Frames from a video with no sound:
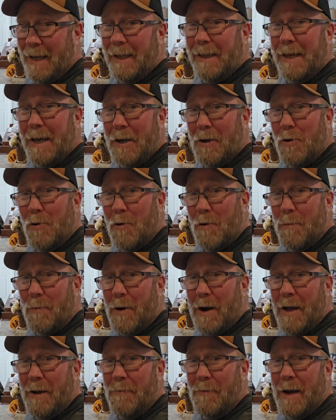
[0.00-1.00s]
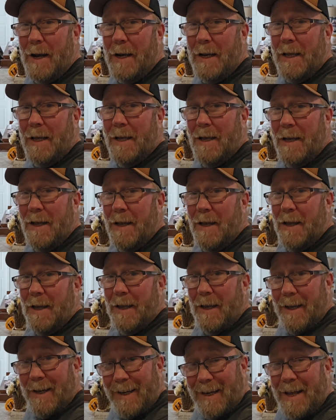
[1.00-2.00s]
to get that cornbread ready.
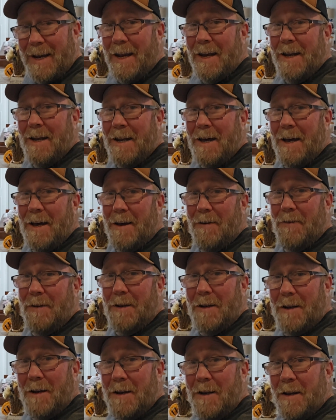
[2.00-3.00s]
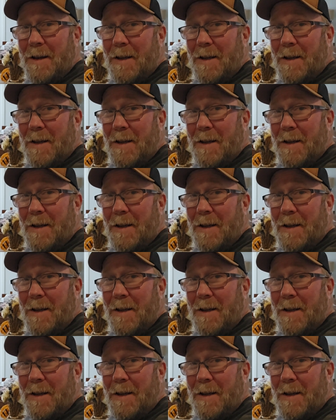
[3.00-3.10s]
Get it in the oven.